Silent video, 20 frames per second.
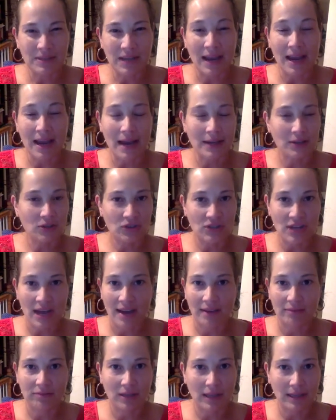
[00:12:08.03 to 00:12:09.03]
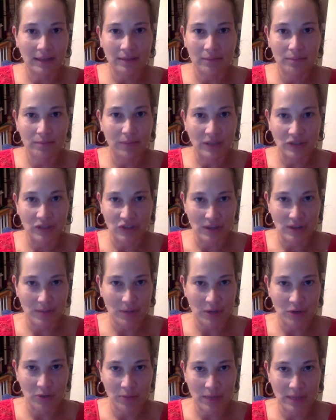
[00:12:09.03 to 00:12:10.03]
I used to have like a bunch of them
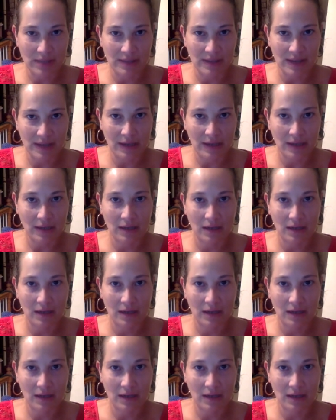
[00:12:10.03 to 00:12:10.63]
under my sink.